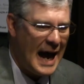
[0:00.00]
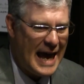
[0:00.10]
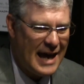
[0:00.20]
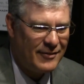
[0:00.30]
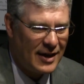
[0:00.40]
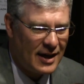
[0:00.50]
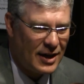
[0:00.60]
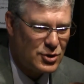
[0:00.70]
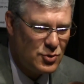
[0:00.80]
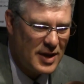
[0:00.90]
I have
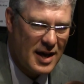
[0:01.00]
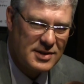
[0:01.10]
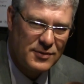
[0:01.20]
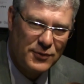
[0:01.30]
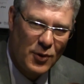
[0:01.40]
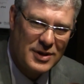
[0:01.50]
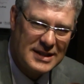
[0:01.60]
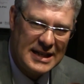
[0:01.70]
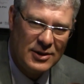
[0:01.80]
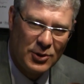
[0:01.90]
a 2014